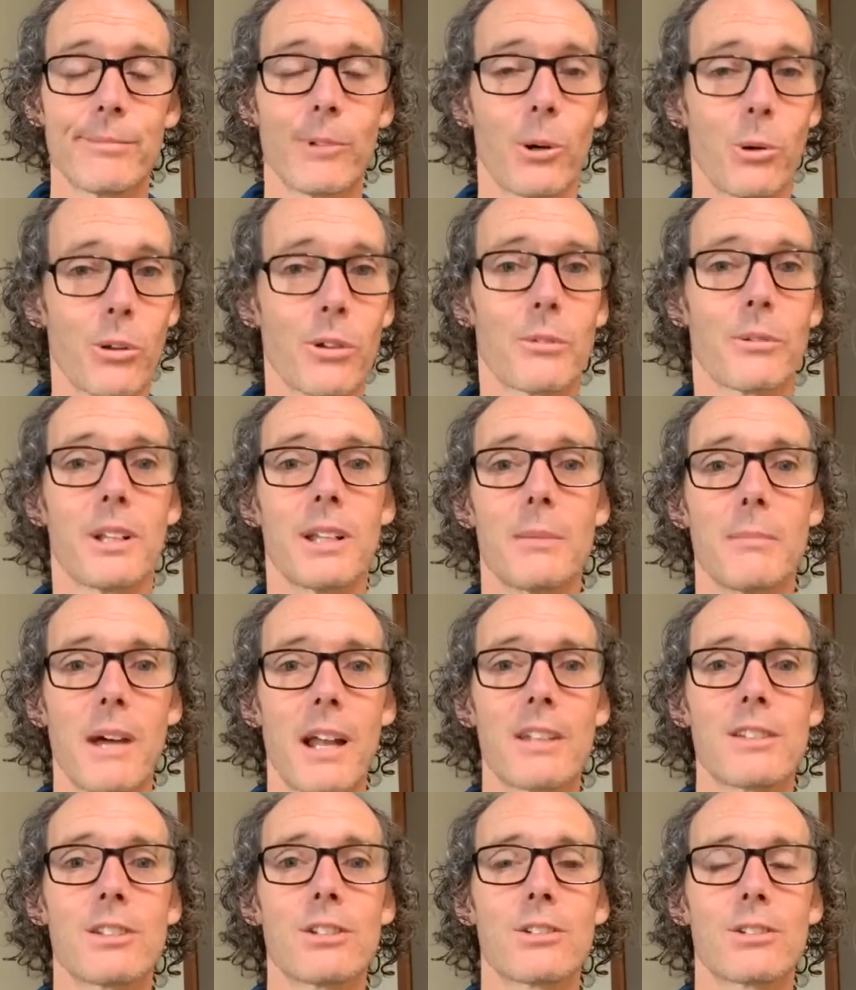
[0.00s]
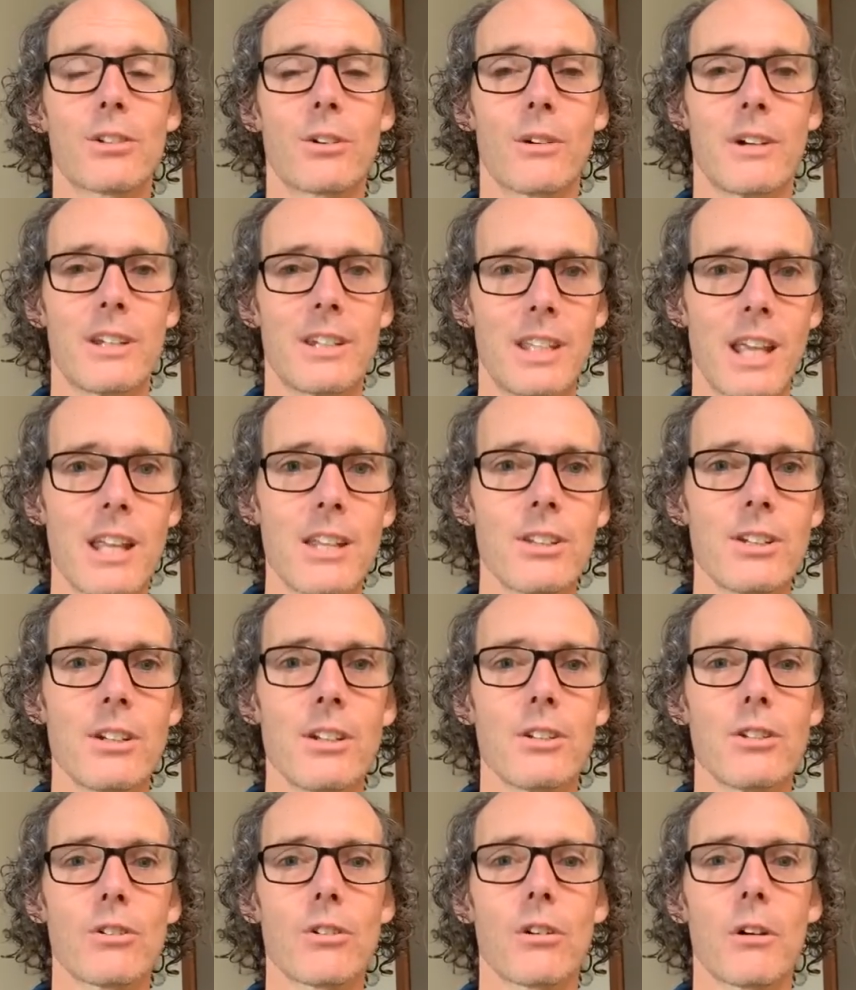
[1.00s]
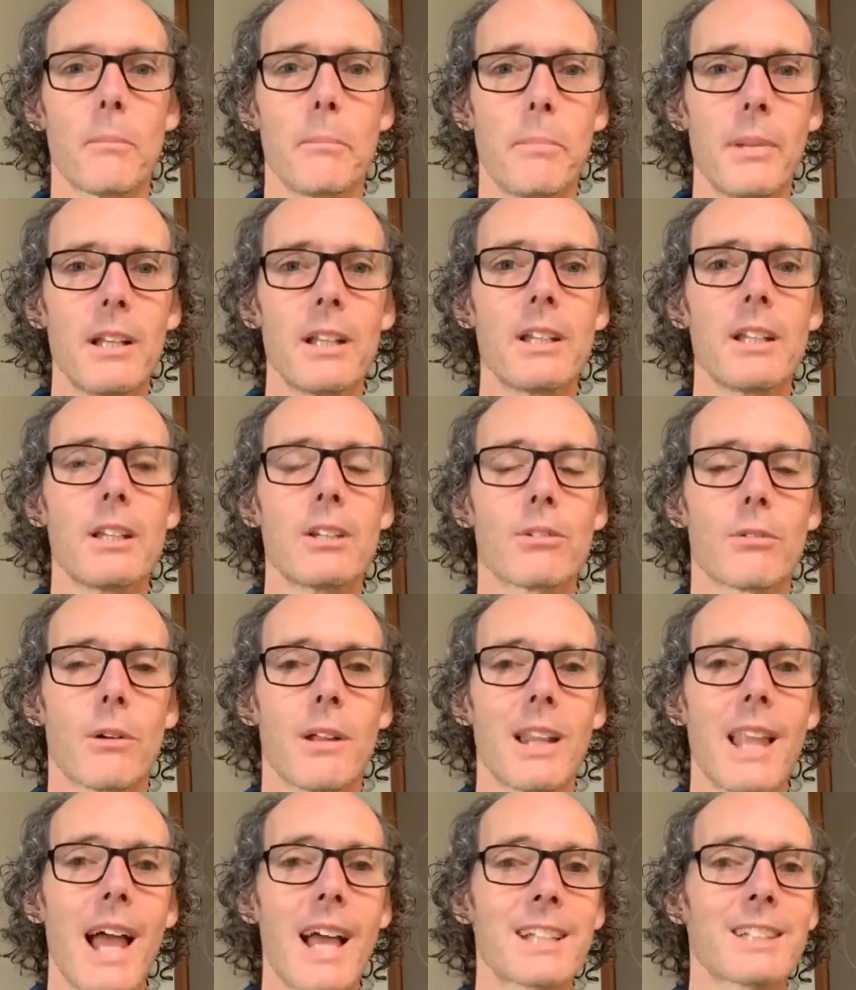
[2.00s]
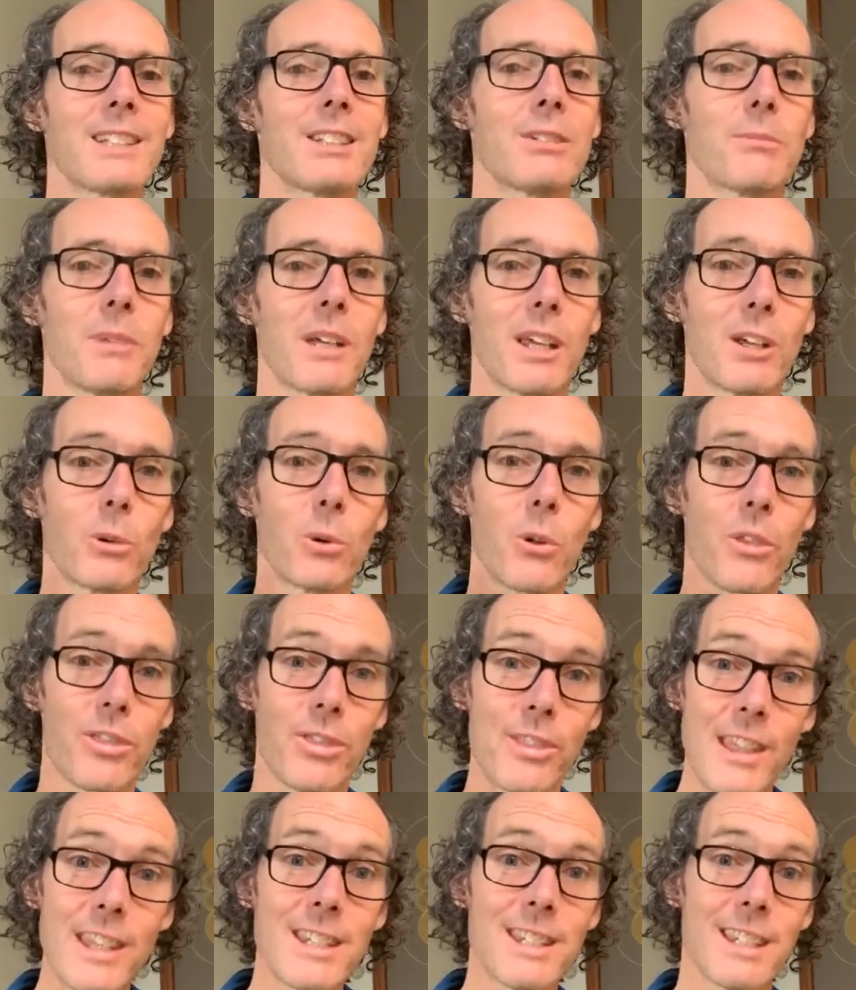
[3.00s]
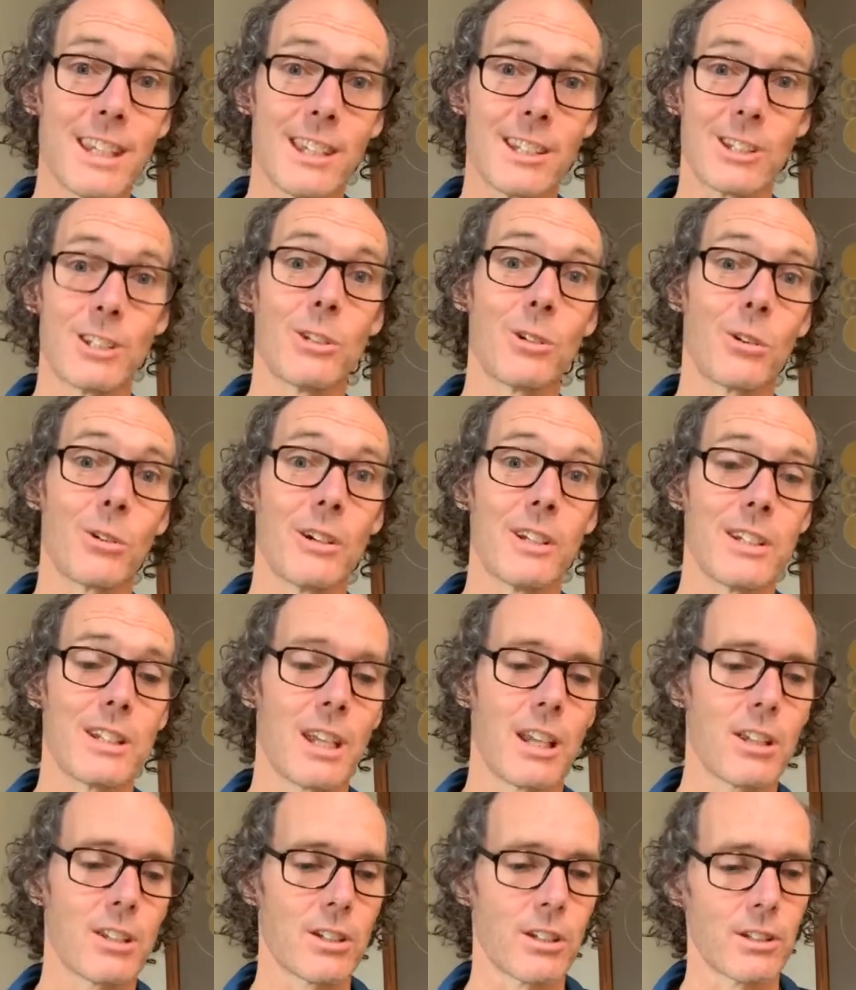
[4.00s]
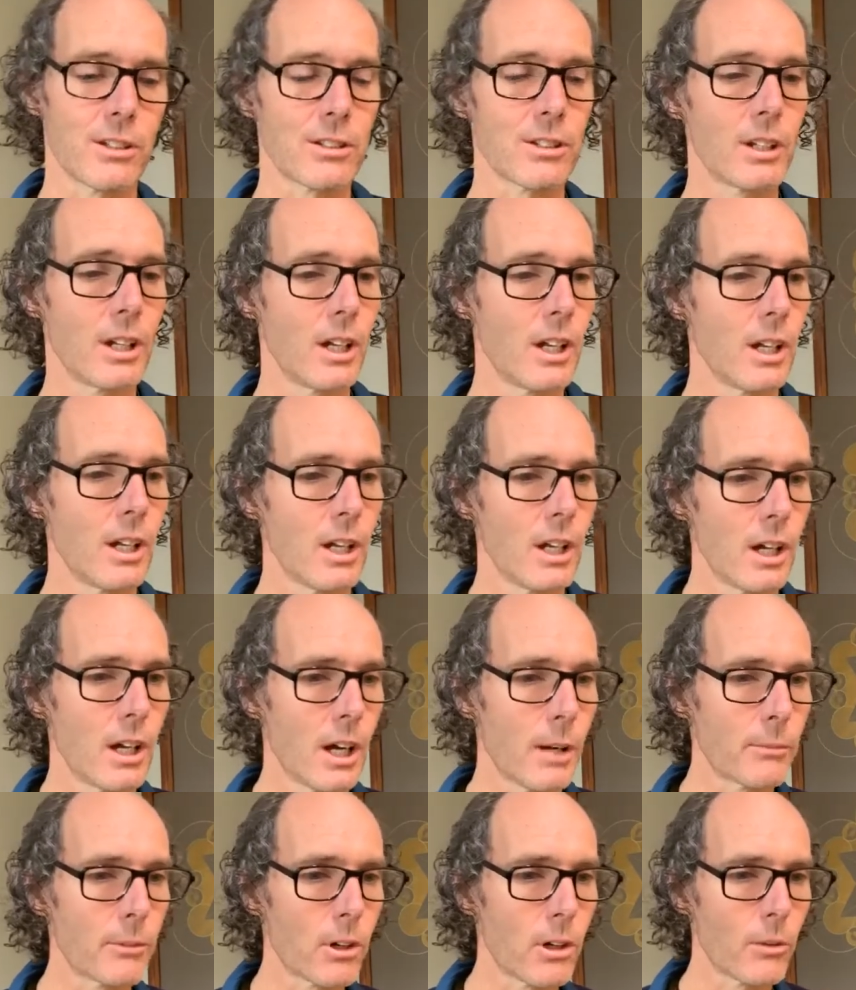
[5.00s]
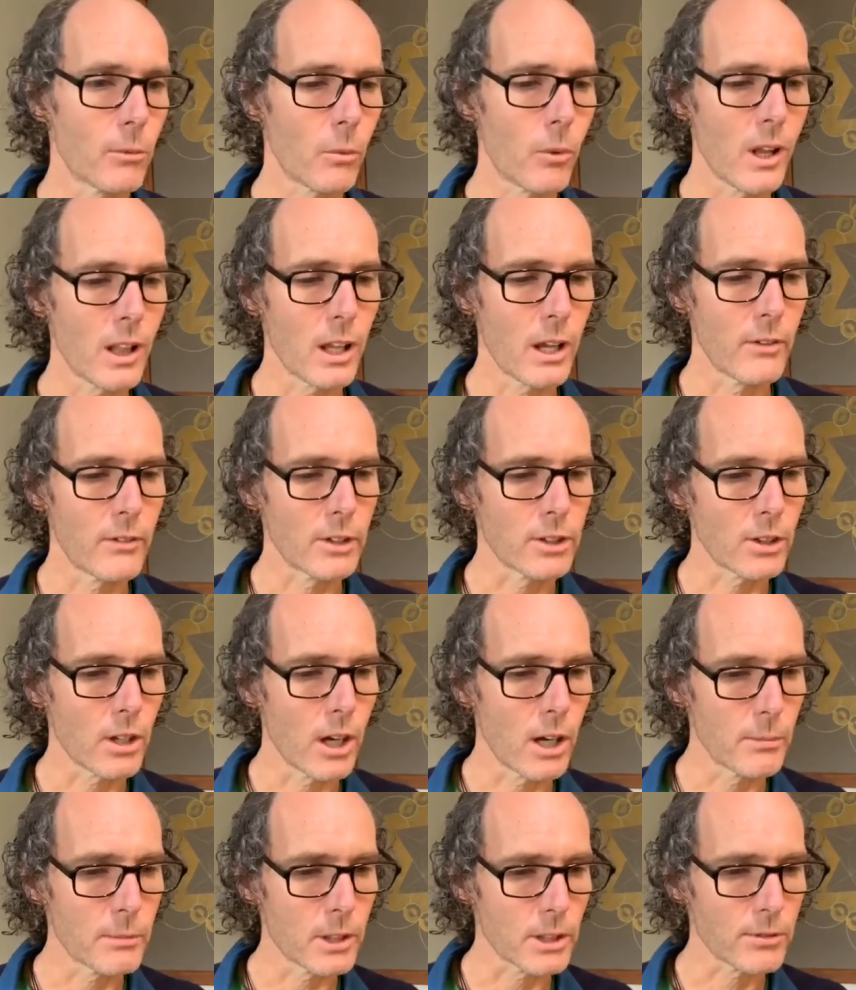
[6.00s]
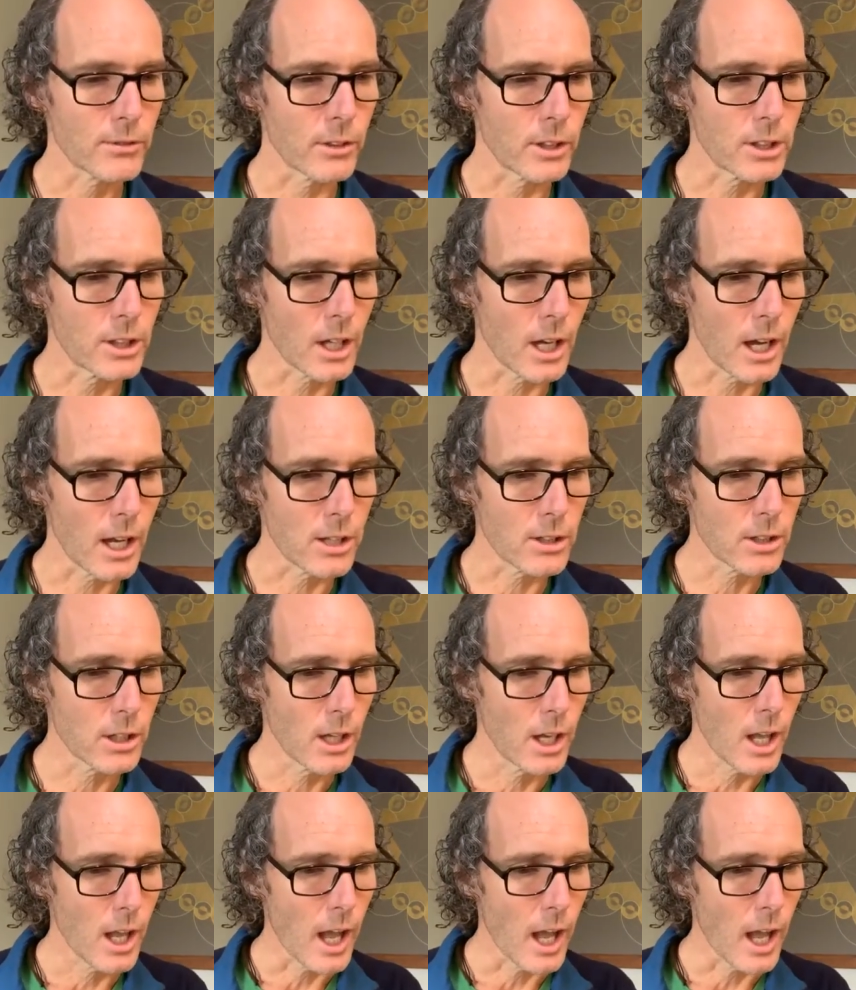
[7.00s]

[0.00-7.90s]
All that really matters is your intention and your ability to relax into being authentic to your intentions. I've gone well over time just for a change.